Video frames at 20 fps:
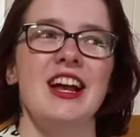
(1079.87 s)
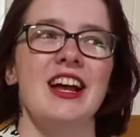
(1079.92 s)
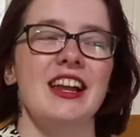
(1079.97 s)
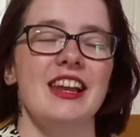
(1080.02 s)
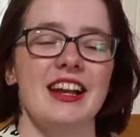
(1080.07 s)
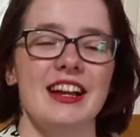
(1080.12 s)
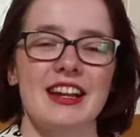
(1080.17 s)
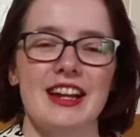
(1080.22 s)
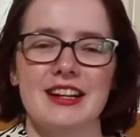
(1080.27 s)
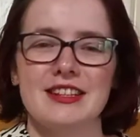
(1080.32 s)

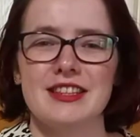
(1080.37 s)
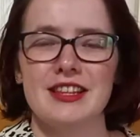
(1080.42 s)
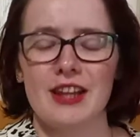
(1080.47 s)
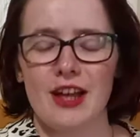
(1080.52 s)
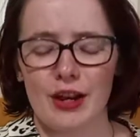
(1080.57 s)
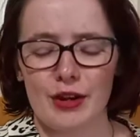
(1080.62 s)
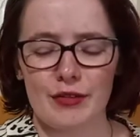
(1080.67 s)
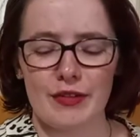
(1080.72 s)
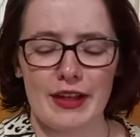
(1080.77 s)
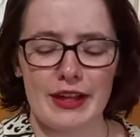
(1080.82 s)
Like it has a
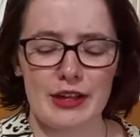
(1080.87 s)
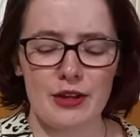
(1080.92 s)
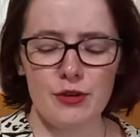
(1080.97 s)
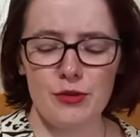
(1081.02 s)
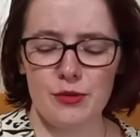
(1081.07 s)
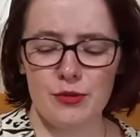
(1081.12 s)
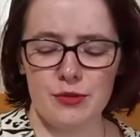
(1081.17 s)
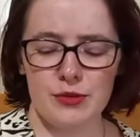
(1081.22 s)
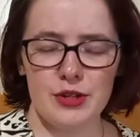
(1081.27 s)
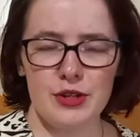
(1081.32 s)
lot of like,
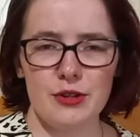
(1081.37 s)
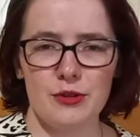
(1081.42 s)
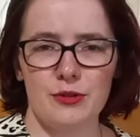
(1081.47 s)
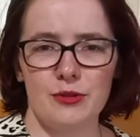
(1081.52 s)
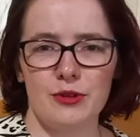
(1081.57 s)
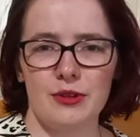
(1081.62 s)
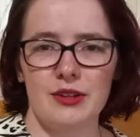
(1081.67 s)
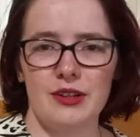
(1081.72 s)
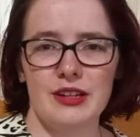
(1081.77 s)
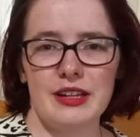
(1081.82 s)

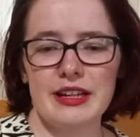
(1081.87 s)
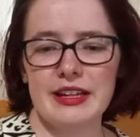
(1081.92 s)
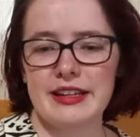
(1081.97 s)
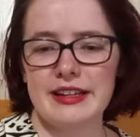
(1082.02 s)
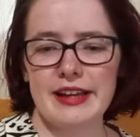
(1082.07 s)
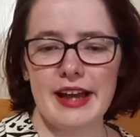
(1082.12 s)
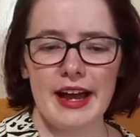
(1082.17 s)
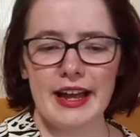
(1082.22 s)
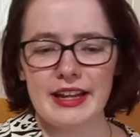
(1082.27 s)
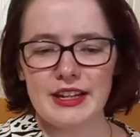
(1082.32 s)

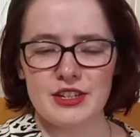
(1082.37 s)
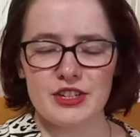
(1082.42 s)
guide